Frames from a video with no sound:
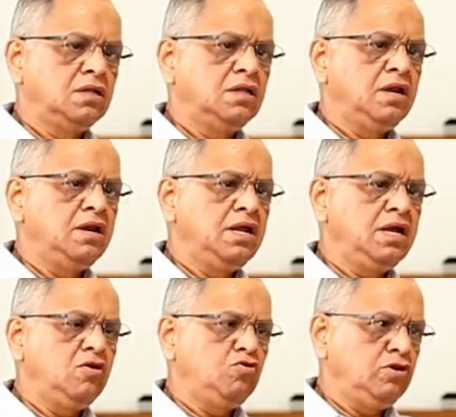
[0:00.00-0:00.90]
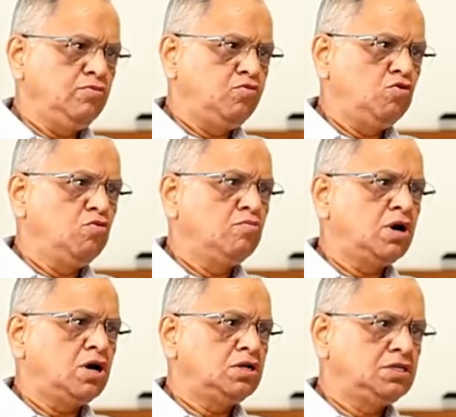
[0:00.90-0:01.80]
the need to improve
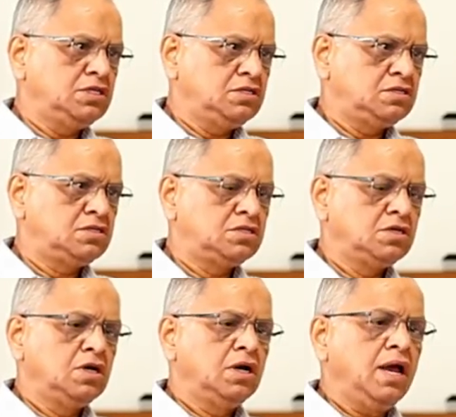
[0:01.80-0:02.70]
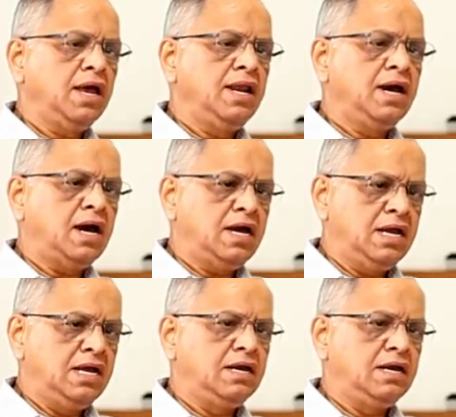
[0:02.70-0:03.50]
margins in a highly